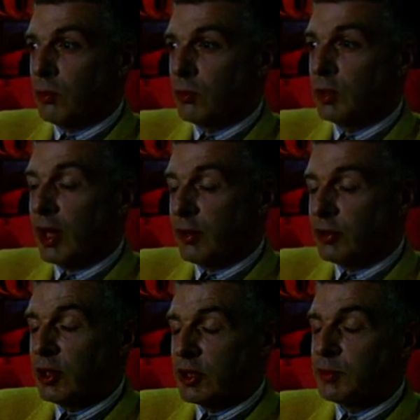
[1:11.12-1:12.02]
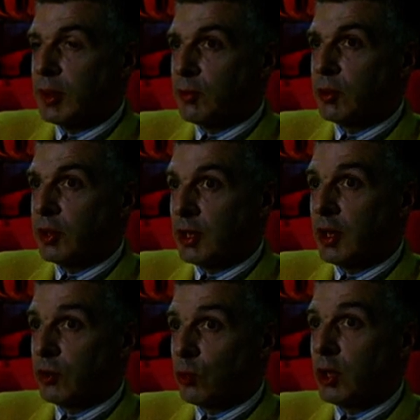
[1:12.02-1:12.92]
galvanized people in
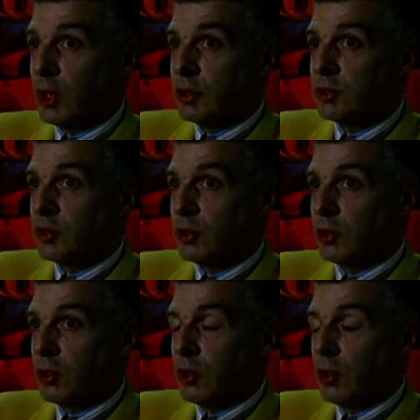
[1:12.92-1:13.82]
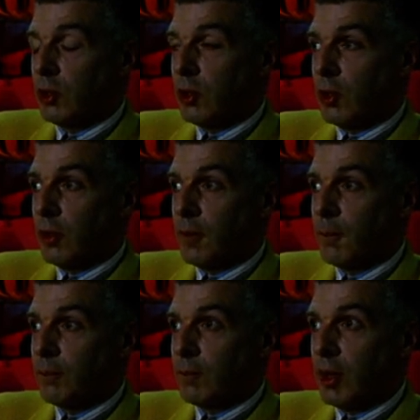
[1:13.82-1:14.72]
other ways.
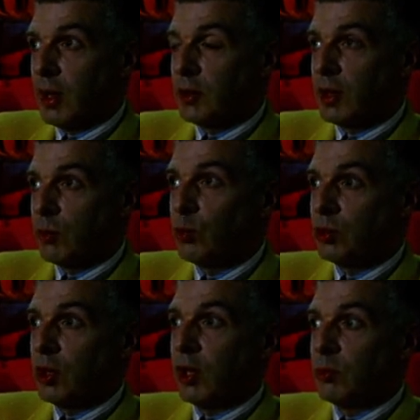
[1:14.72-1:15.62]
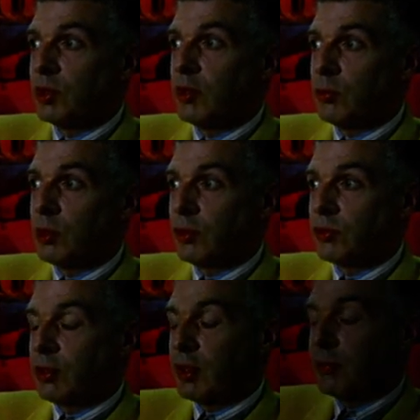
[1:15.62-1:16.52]
And I would give them a lot of credit